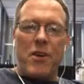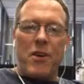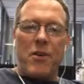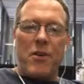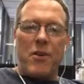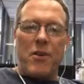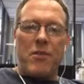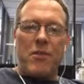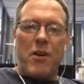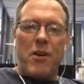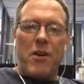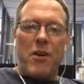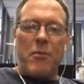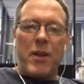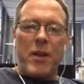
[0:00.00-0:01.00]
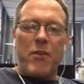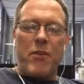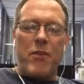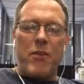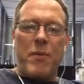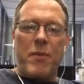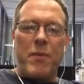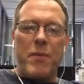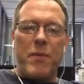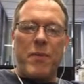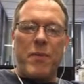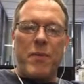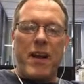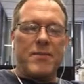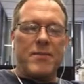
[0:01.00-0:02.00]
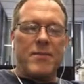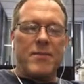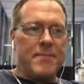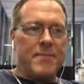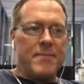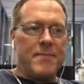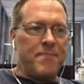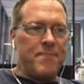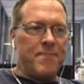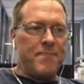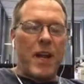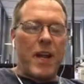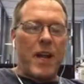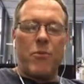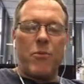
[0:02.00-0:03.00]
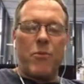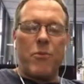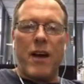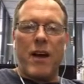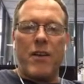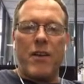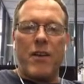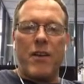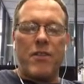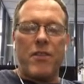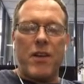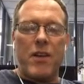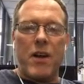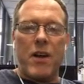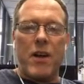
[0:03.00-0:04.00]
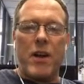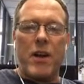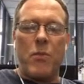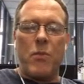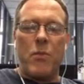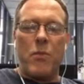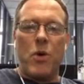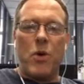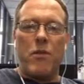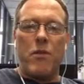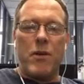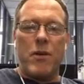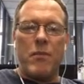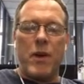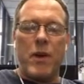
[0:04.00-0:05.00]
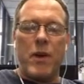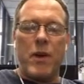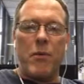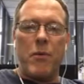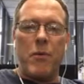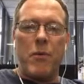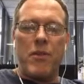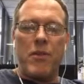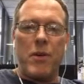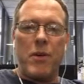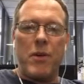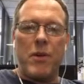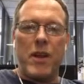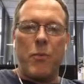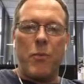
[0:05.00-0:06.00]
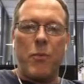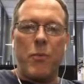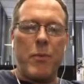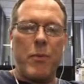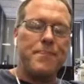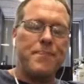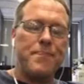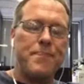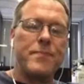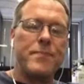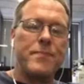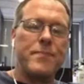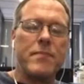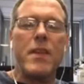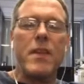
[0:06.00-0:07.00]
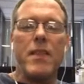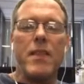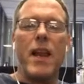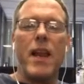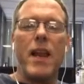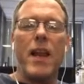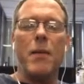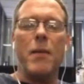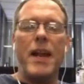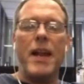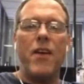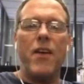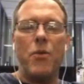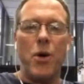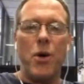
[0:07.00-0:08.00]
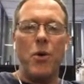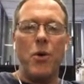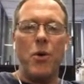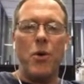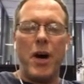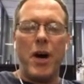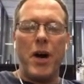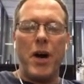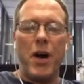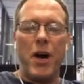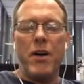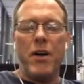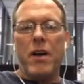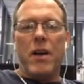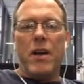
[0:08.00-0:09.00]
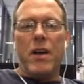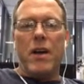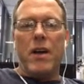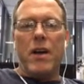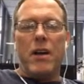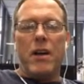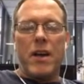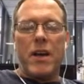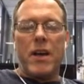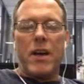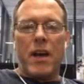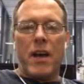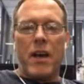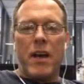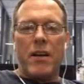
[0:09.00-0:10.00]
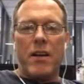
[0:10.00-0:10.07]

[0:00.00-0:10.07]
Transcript: ago. It's hard to believe it's been that long, but I quickly realized that I wanted more from what I was doing to help people. That led me down the road of looking at